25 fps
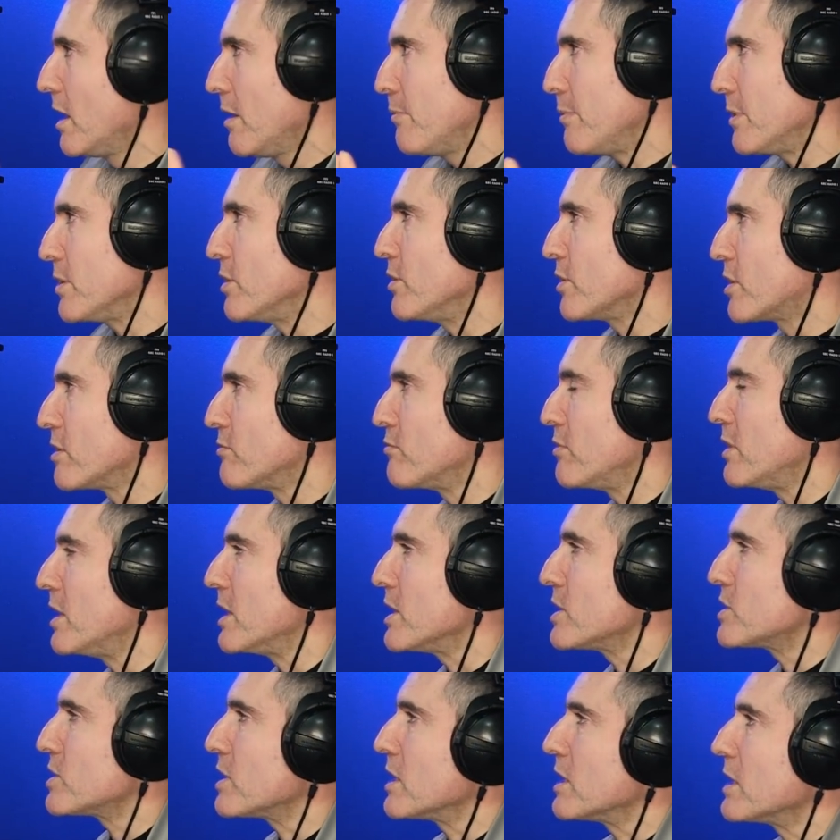But you can
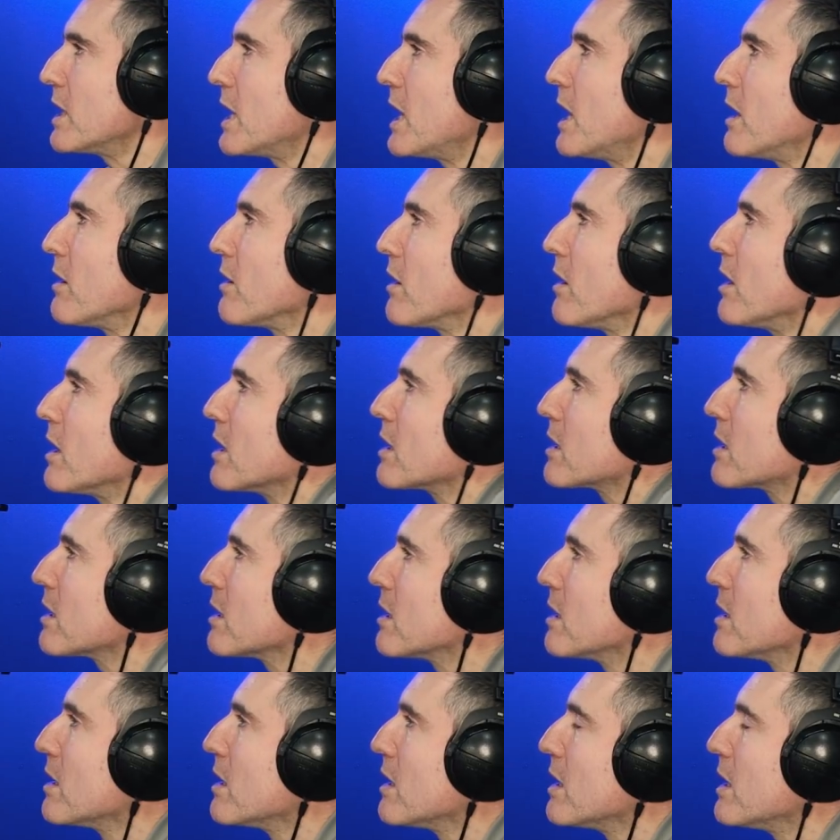really see now, like,
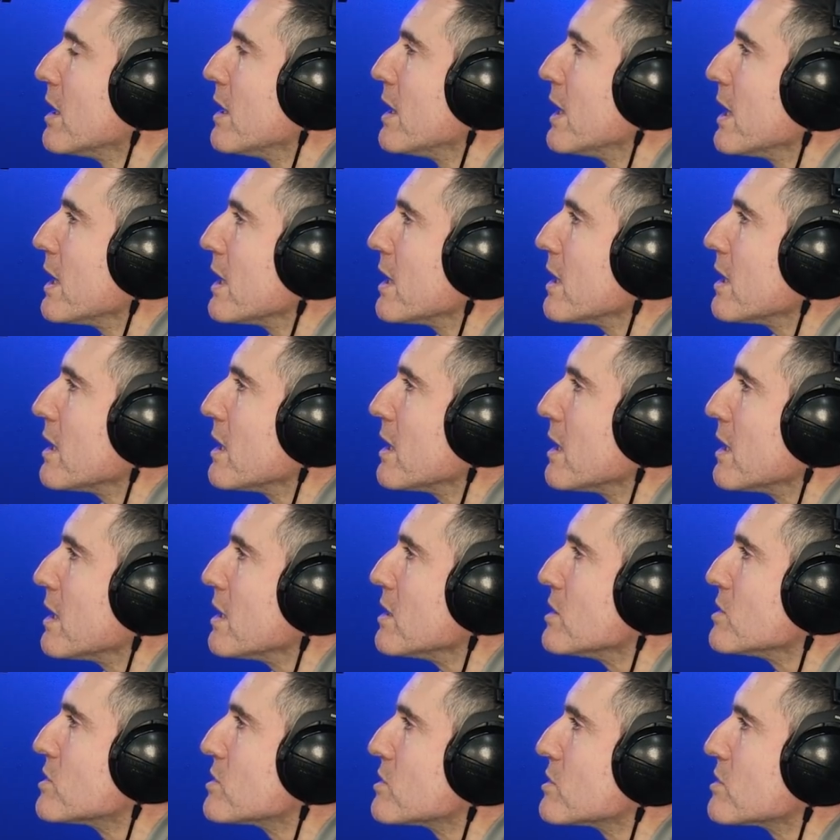
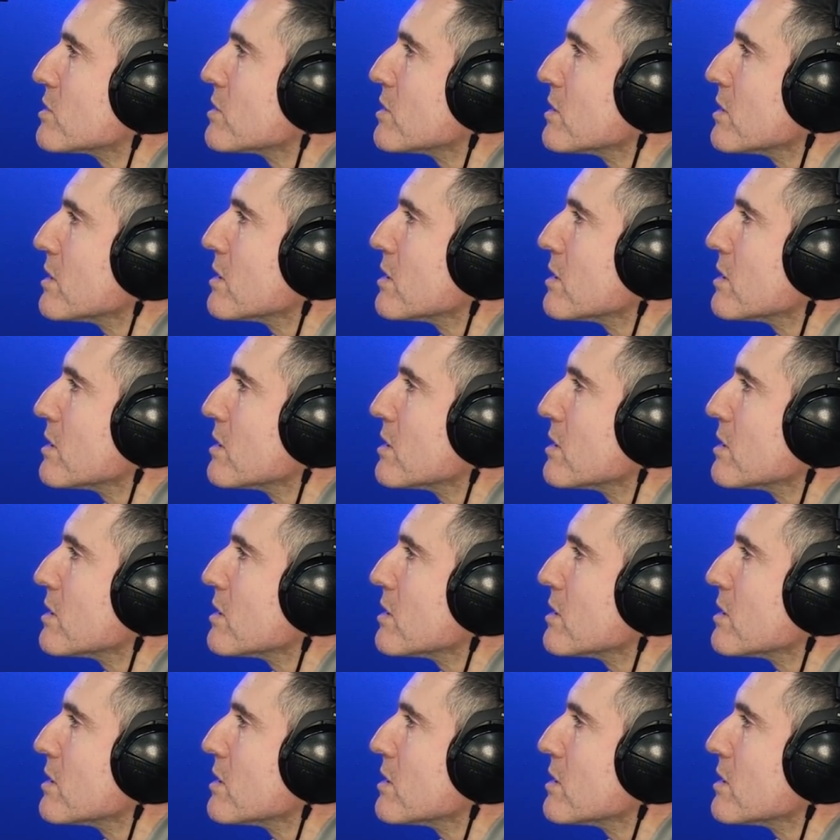he's